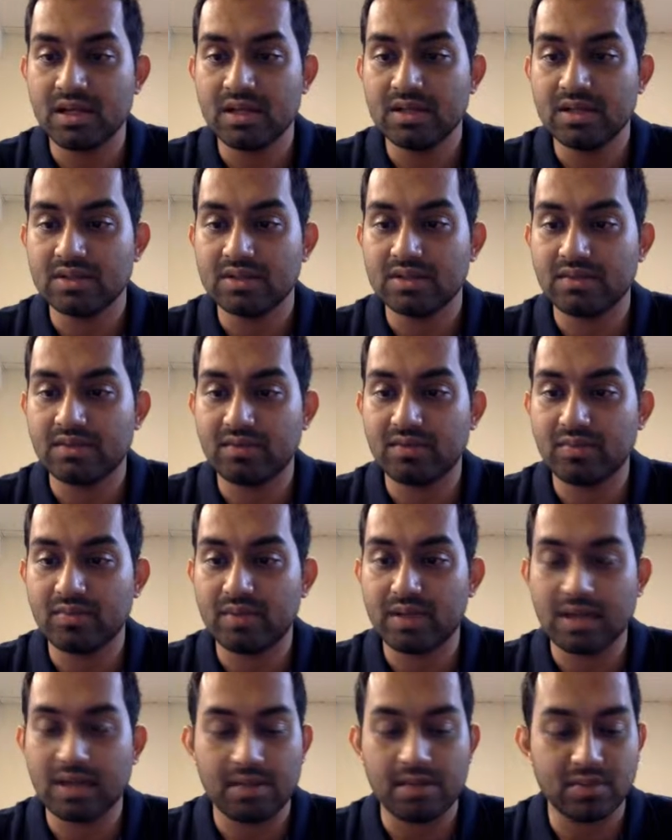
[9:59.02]
So if you
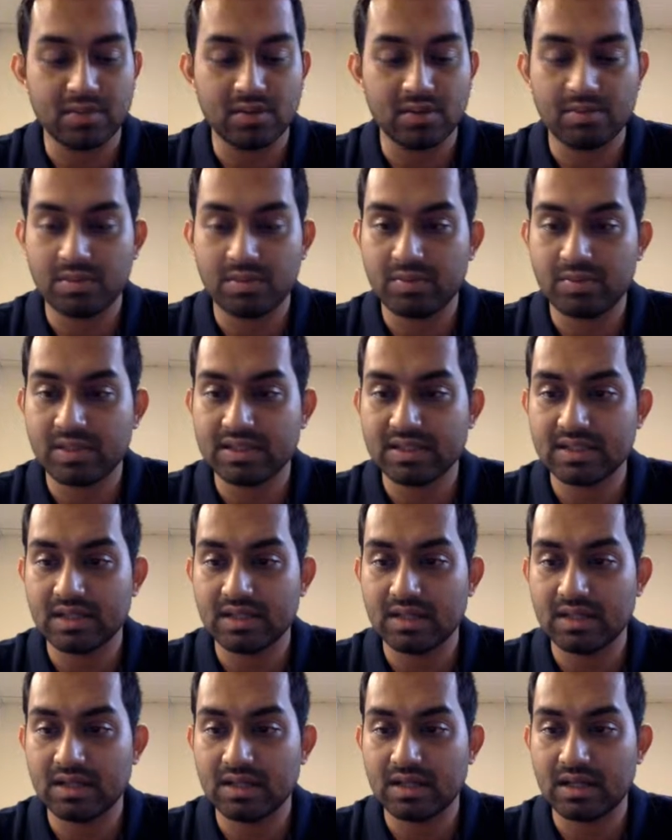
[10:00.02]
I'm going to be pressing
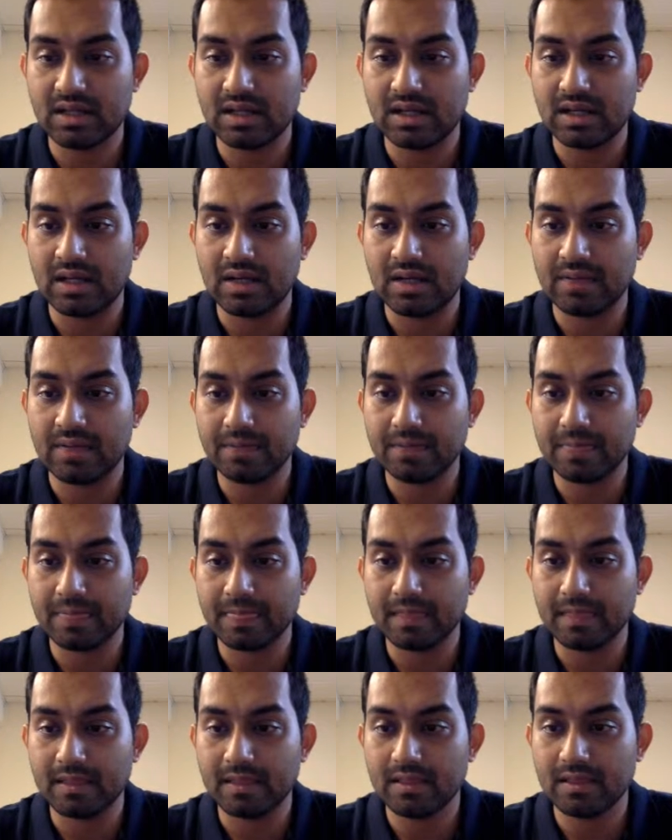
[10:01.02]
here, and
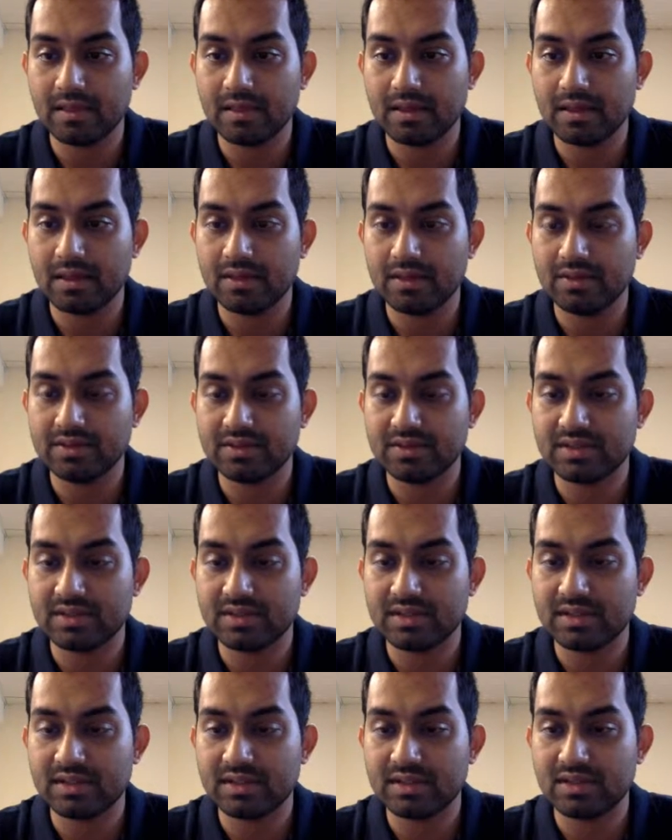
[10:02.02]
there you see
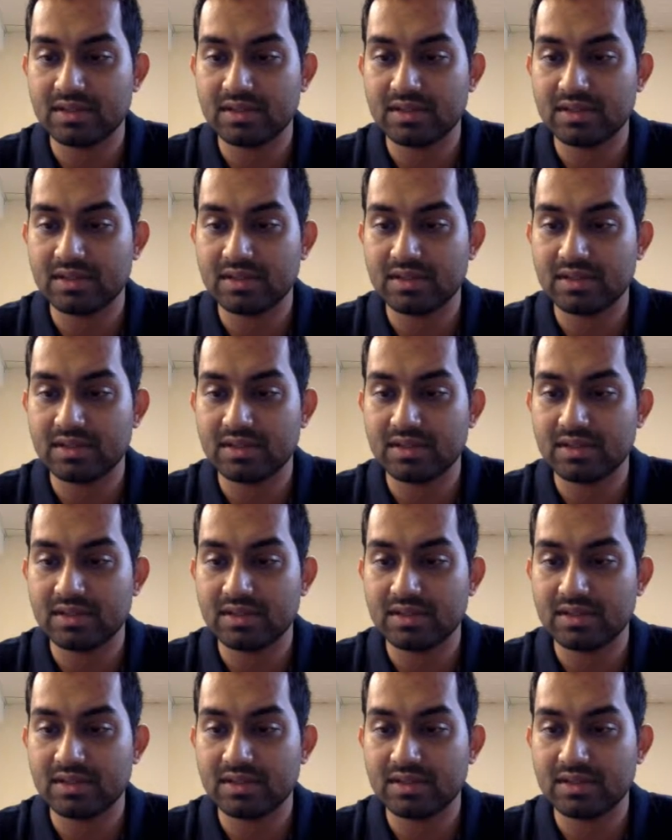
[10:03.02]
that the